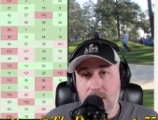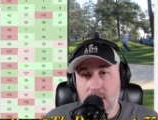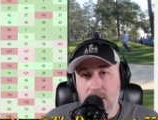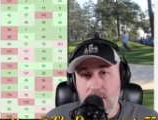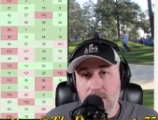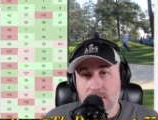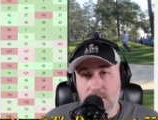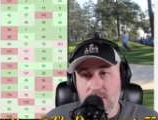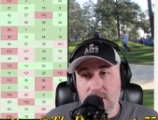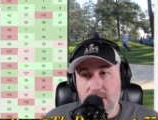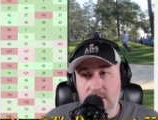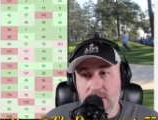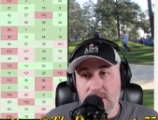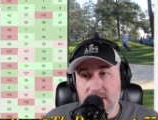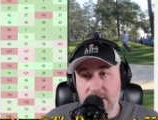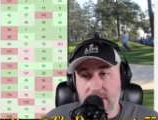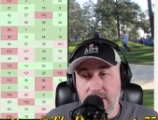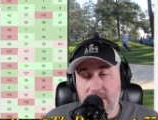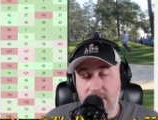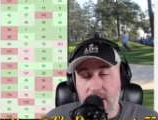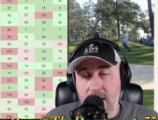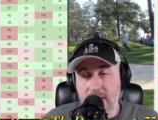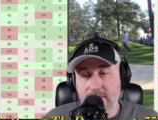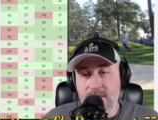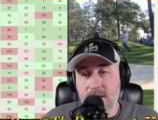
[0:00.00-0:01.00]
Junior
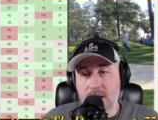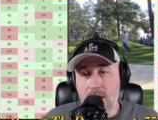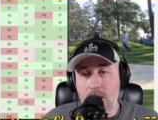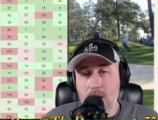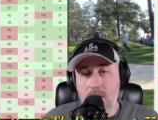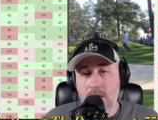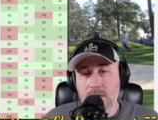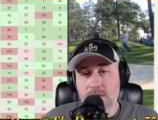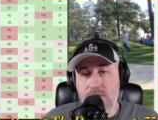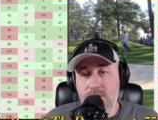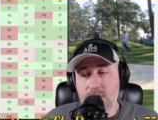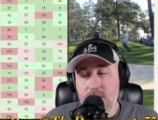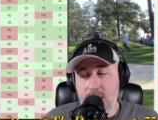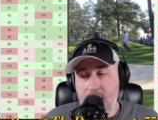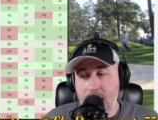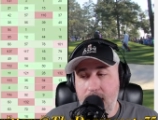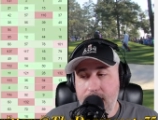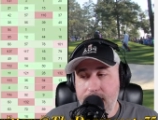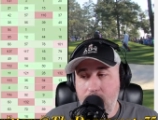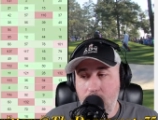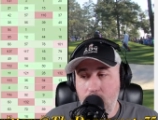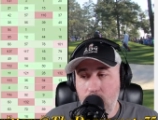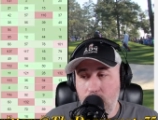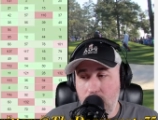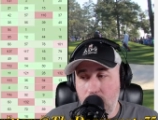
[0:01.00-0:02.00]
75. I was like, holy shit, I
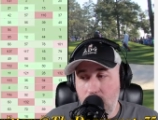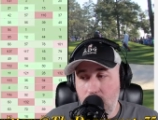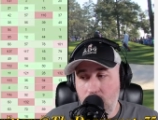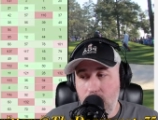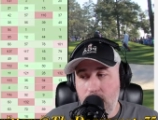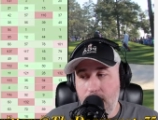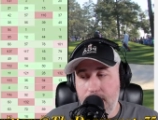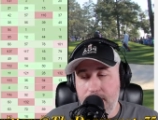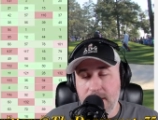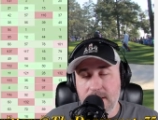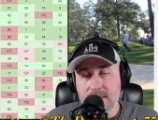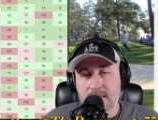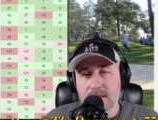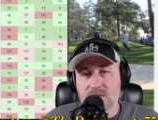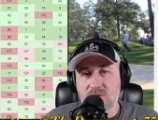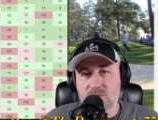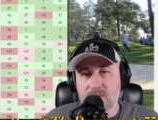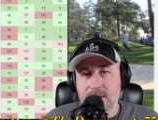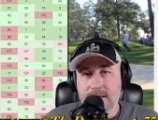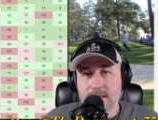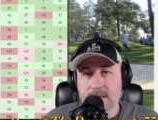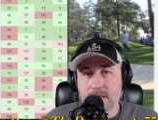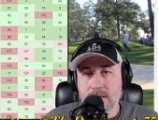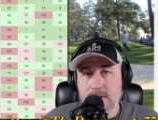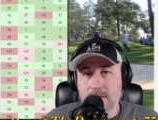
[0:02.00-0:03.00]
know you. I'm like, that's
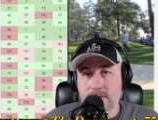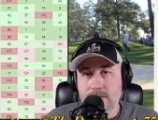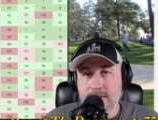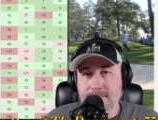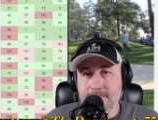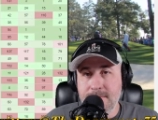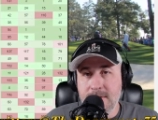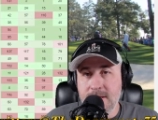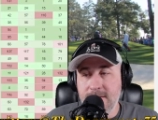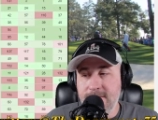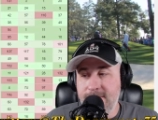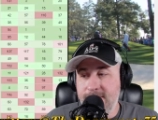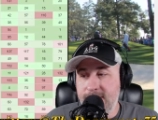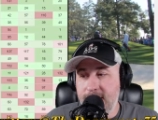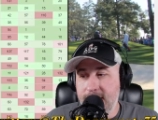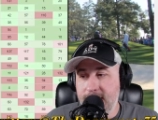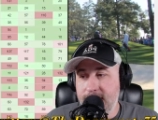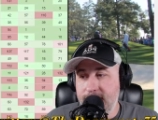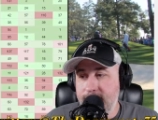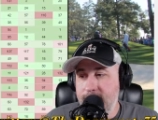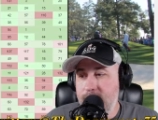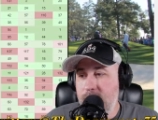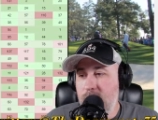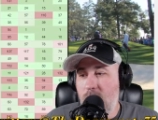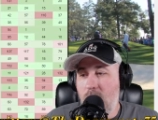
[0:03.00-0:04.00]
right, you do, you
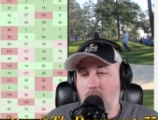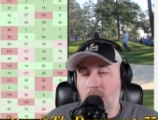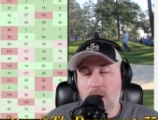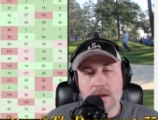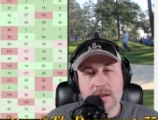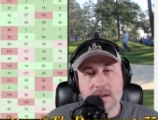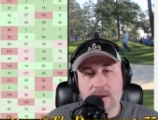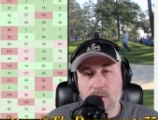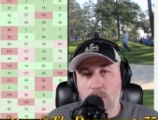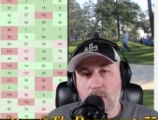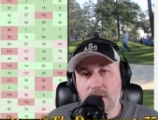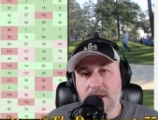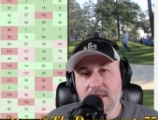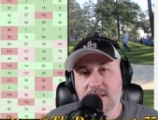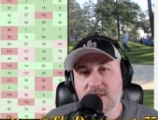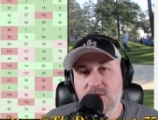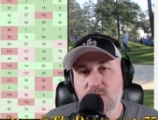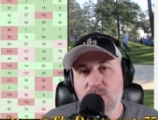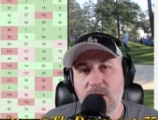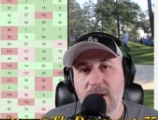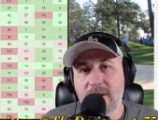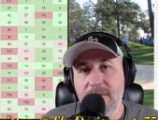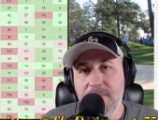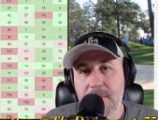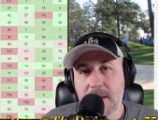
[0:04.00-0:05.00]
motherfather. You're one of the
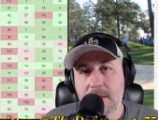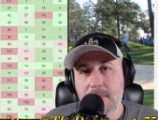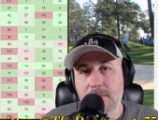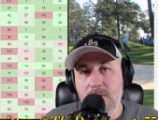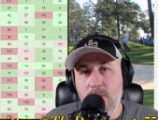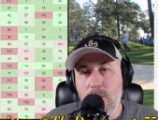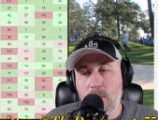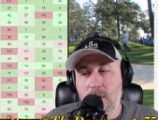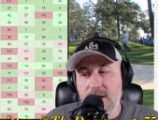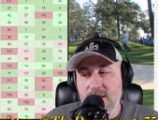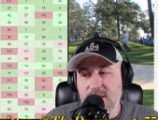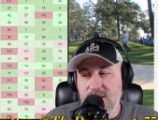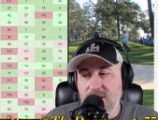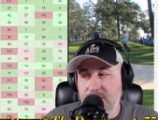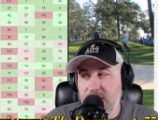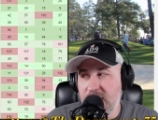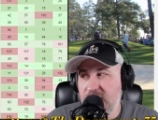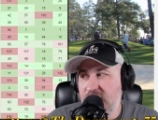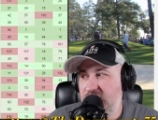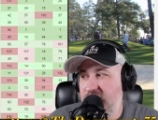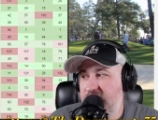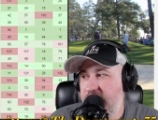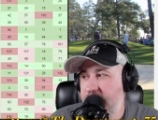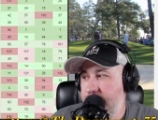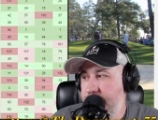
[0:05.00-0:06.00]
12 people that watches my
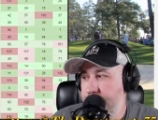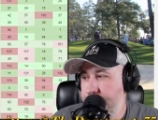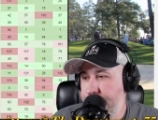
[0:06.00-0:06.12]
shit.